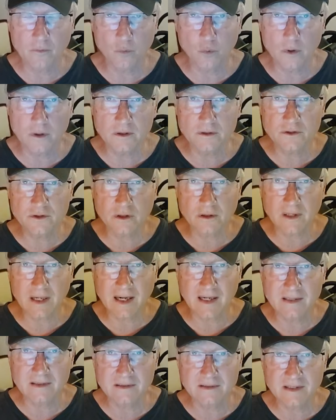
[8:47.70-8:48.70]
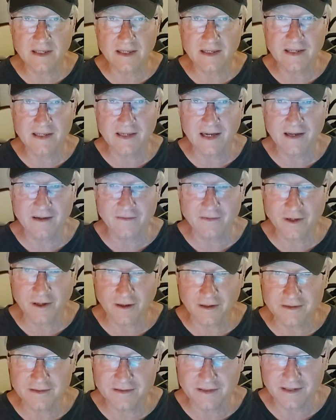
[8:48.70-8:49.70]
words are not taken out of
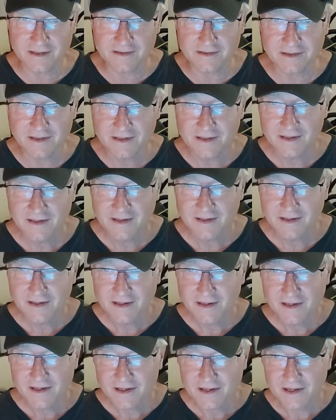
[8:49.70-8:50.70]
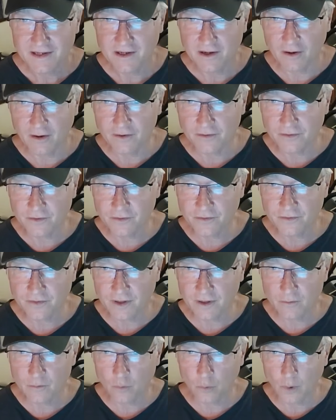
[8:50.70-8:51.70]
context. He also
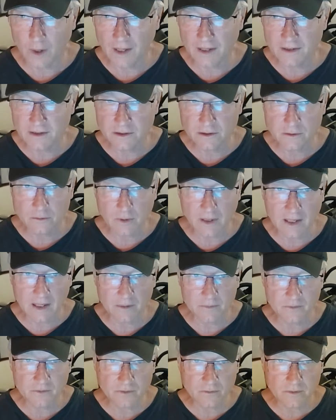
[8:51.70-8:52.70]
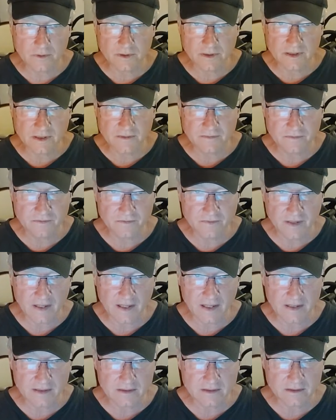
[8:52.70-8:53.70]
said, Why do you absolutely, in
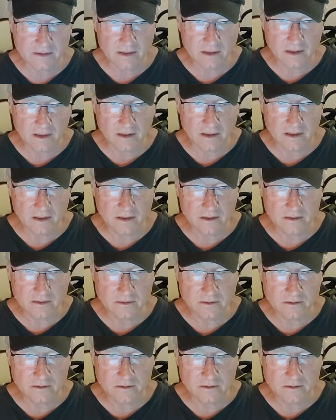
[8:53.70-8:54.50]
fact, uh,